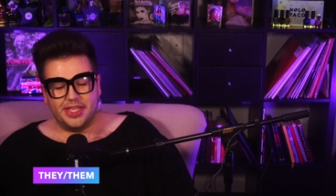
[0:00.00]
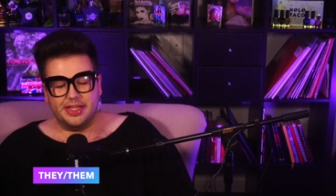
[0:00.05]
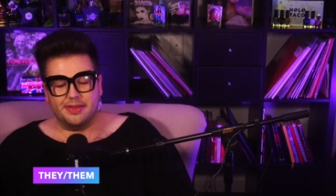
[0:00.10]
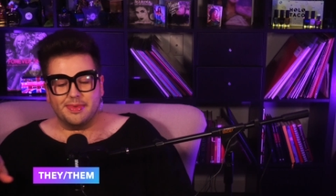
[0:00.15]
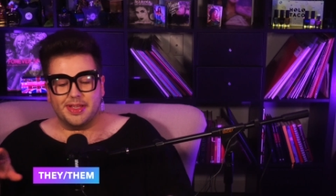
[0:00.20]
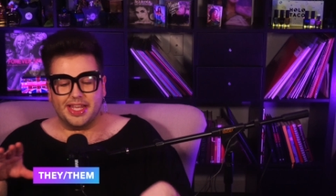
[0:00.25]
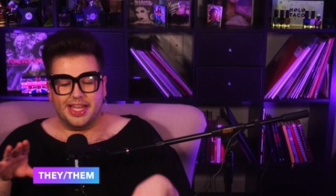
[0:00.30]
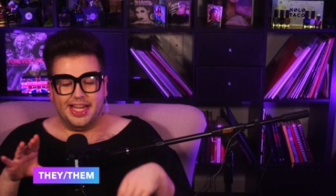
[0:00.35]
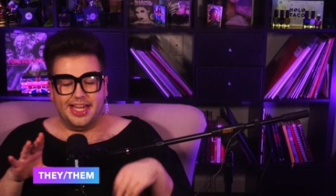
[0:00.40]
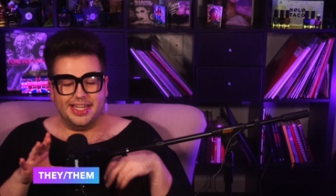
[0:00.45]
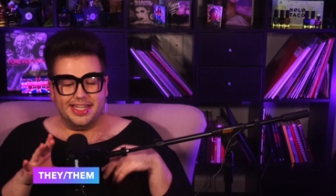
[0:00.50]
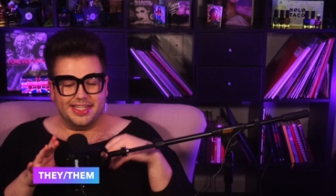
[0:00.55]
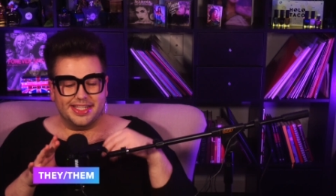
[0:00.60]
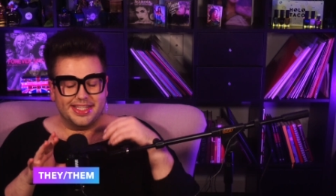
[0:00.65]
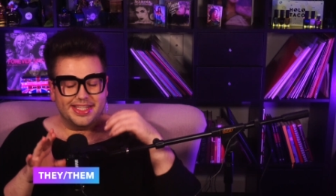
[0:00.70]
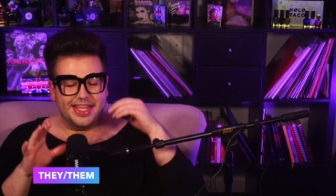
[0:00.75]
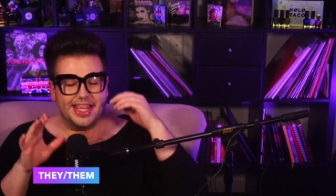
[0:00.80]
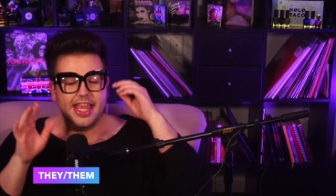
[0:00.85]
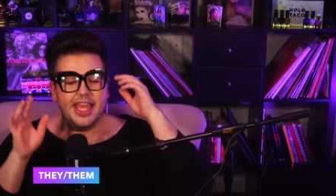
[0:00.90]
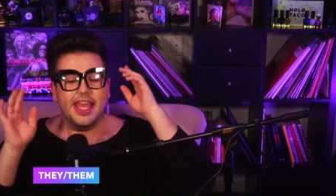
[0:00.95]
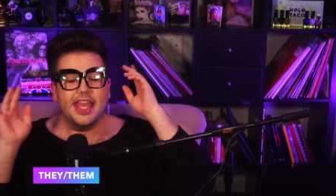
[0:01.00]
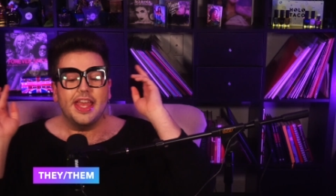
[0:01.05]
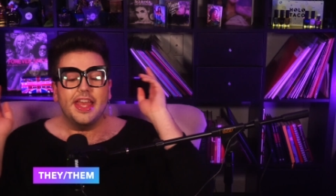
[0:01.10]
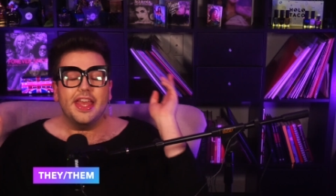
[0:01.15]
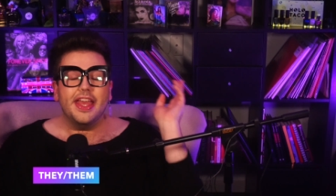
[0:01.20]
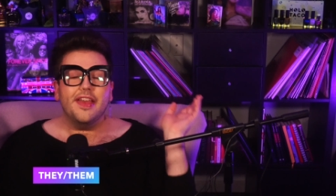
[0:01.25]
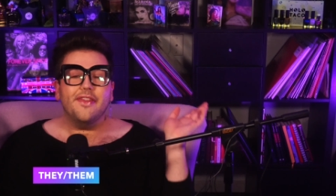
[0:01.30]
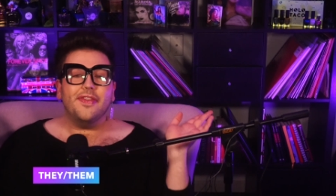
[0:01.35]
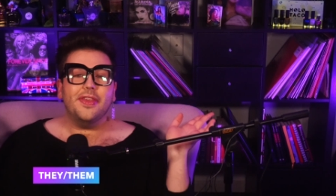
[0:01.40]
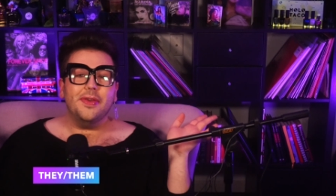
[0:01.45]
Oh my god.
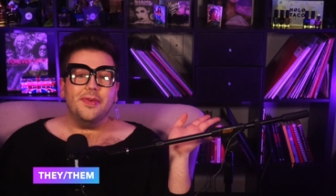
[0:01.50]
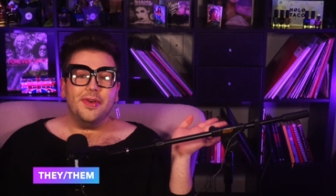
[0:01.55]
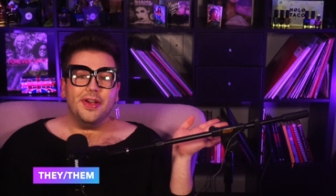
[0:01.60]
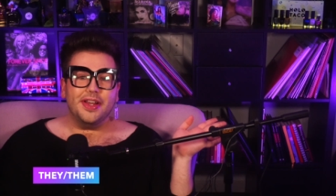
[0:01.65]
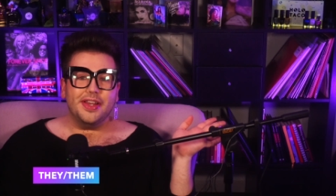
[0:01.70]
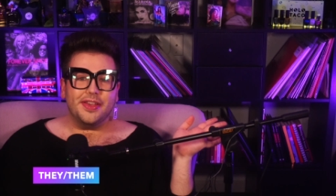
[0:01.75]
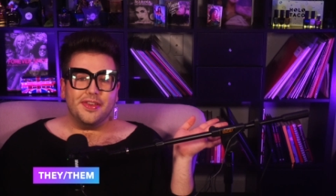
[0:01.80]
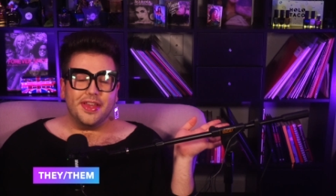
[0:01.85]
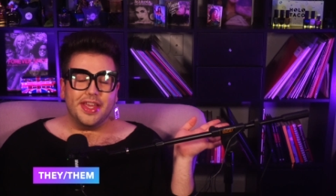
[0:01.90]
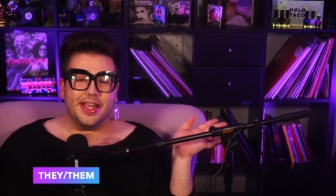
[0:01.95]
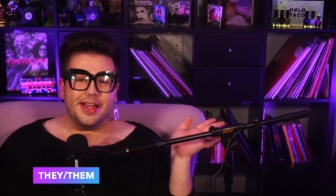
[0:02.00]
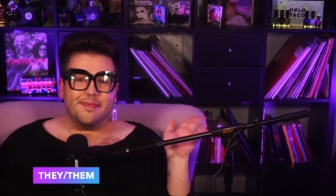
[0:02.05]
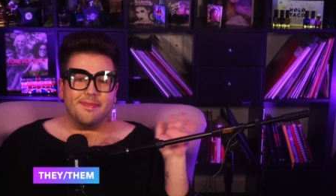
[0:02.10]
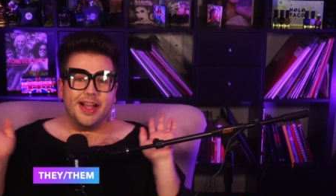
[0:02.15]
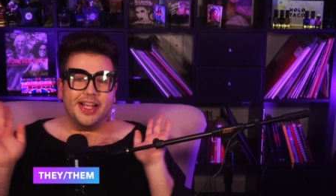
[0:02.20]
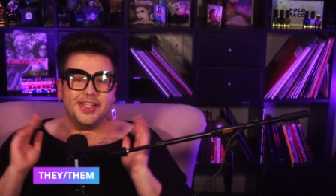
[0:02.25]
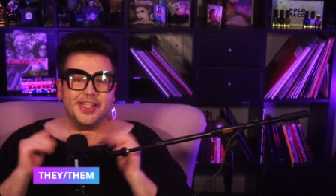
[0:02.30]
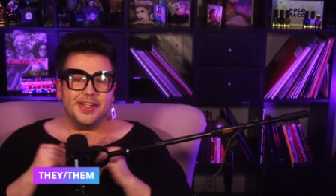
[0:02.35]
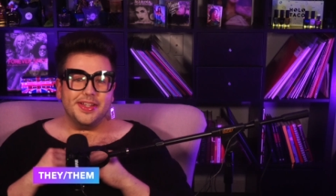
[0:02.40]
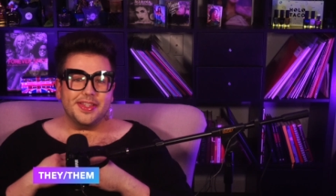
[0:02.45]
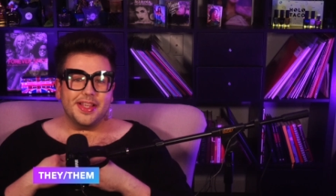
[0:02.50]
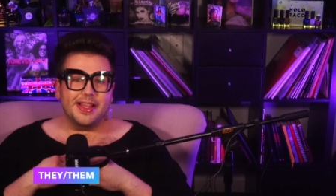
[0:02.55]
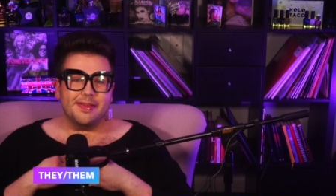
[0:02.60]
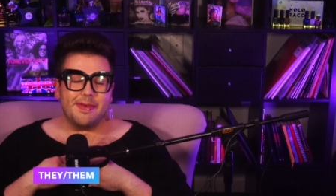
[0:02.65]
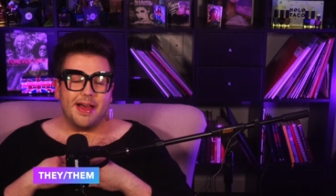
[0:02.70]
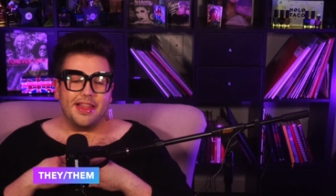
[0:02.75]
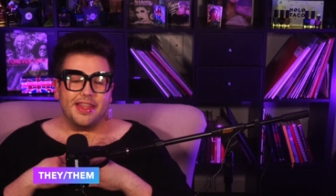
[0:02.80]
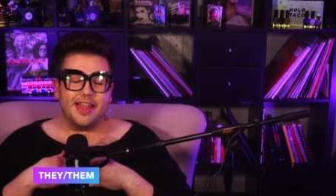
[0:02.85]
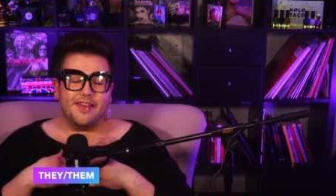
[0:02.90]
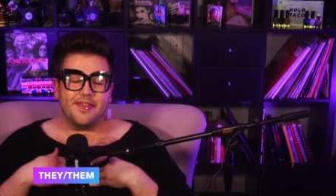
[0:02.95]
If you are new here, my channel is all
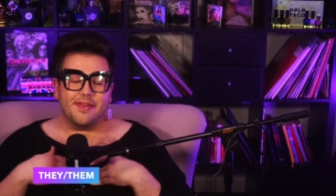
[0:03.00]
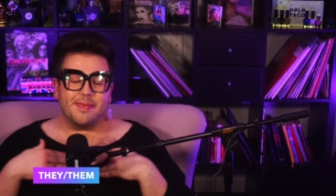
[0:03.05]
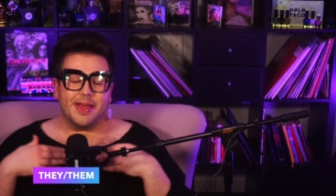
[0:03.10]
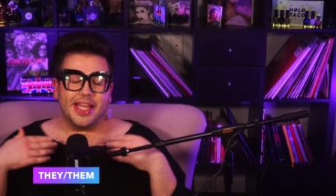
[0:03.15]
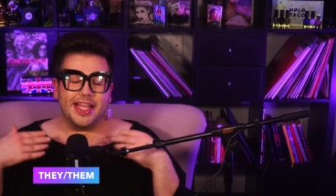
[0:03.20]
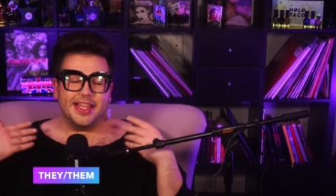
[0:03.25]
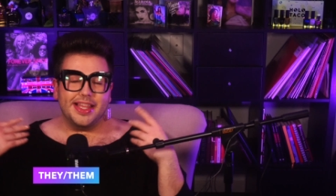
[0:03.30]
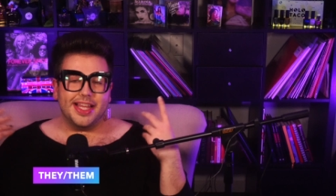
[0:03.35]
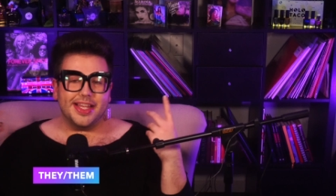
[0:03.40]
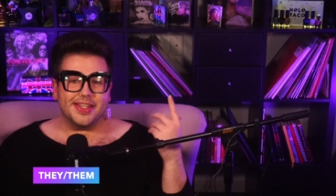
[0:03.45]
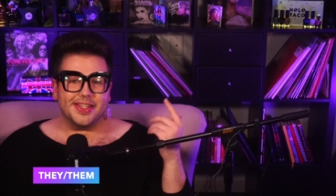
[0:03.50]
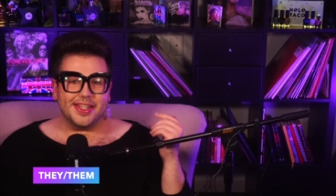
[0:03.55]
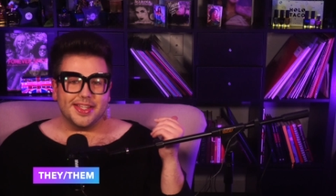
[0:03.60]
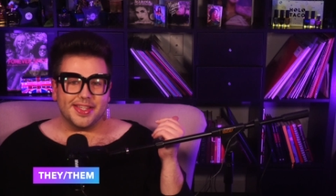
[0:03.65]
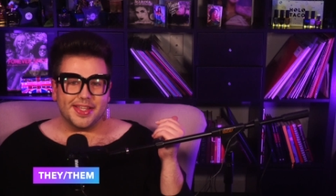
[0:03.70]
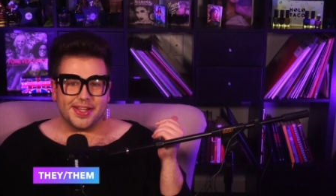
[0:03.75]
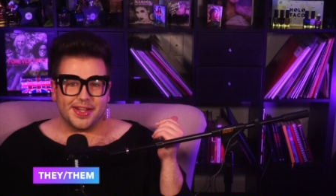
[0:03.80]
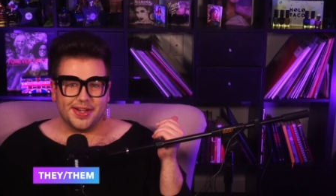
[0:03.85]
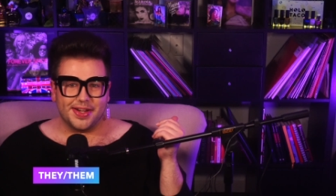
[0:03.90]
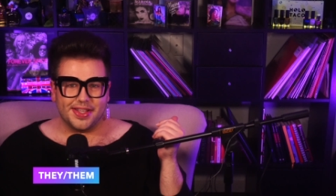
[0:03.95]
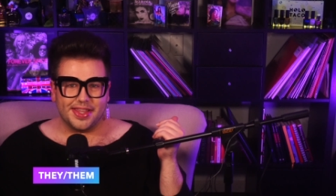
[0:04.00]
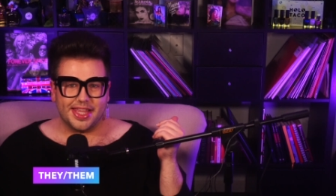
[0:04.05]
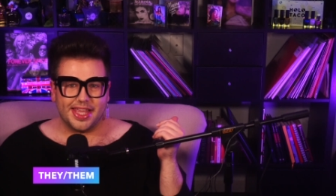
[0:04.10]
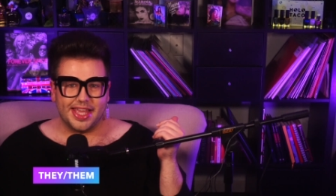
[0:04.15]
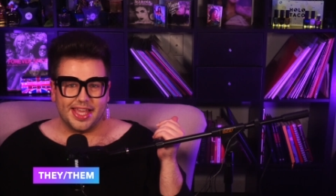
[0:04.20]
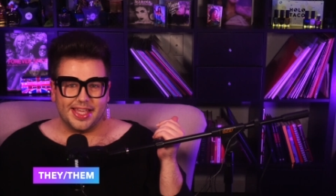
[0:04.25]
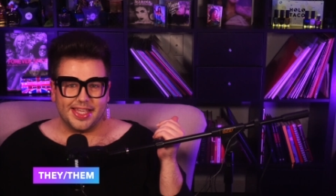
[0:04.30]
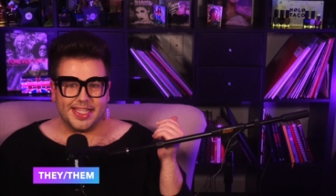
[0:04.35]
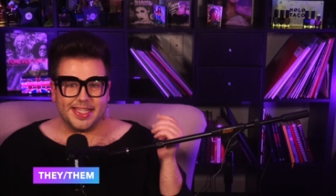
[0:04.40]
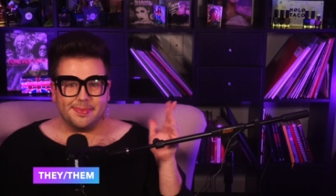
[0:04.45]
about loving my collection as it currently
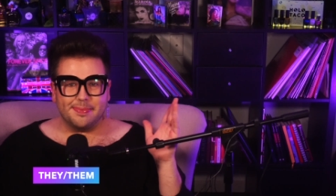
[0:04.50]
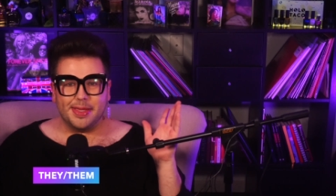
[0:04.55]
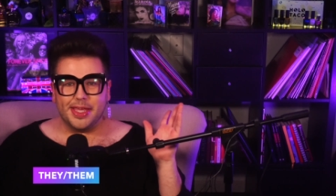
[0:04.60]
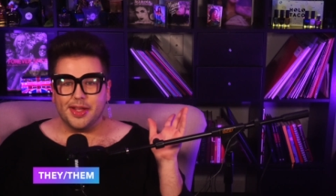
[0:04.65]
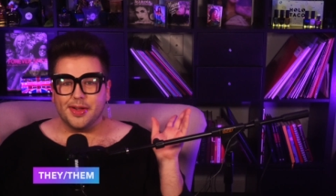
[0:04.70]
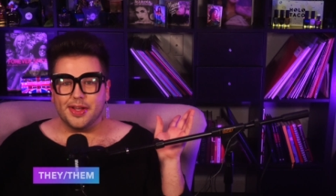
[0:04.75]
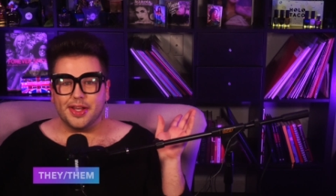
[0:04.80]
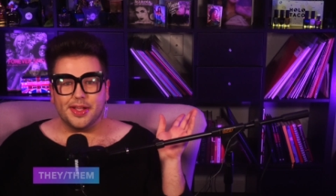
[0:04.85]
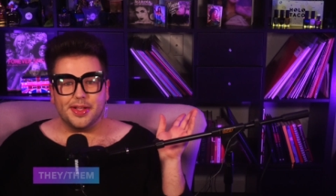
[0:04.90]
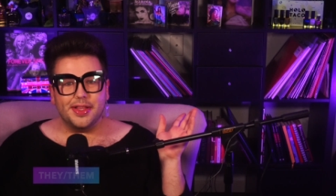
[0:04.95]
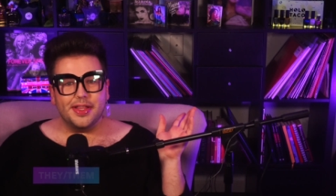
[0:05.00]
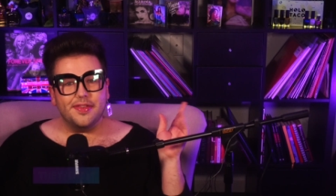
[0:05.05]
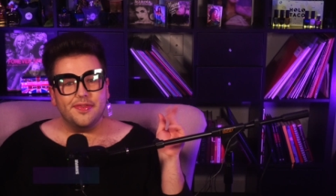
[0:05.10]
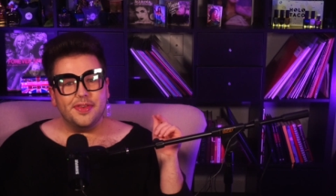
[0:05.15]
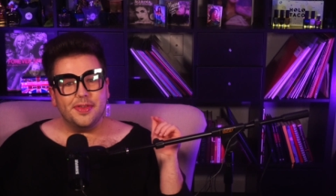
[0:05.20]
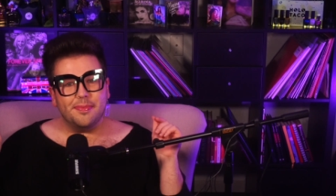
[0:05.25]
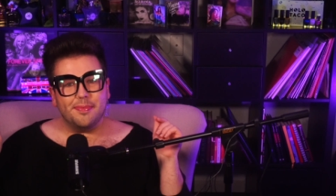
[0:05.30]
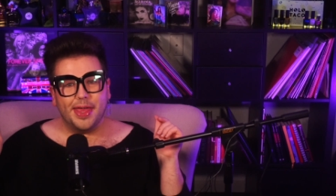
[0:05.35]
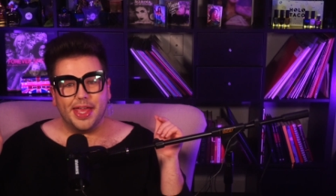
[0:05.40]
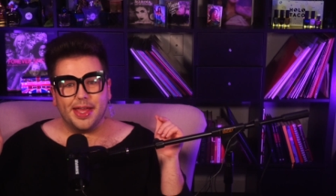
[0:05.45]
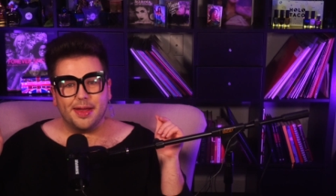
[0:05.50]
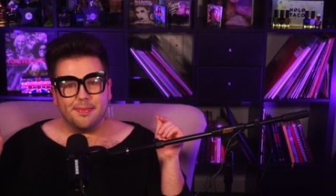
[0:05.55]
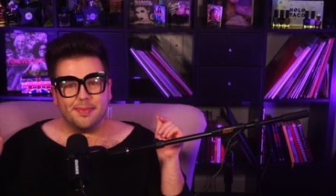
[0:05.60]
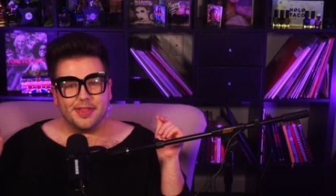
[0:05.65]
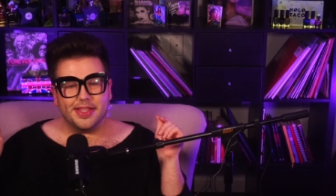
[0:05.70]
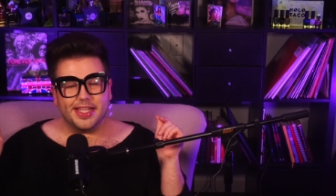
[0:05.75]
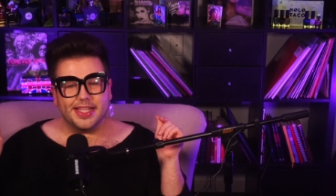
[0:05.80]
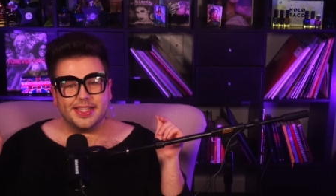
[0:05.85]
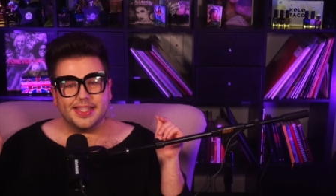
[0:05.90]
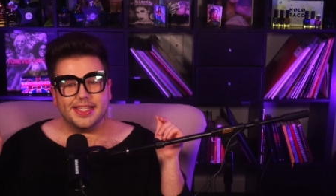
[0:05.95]
is, being critical of new makeup
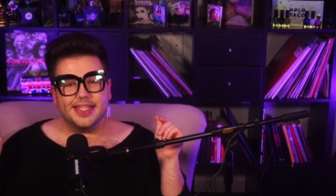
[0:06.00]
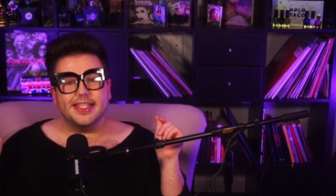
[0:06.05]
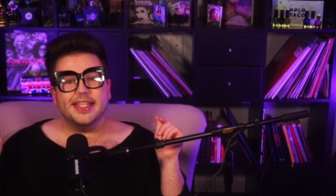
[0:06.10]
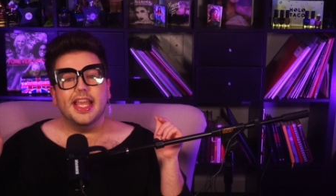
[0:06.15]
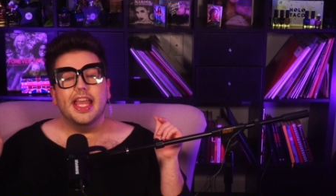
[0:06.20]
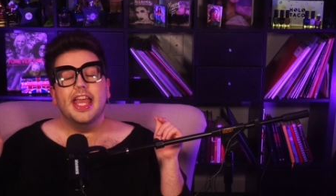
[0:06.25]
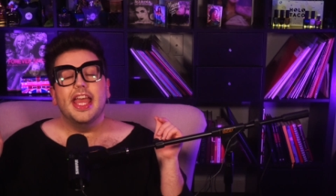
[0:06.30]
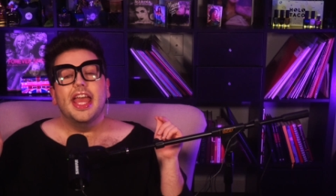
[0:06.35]
releases,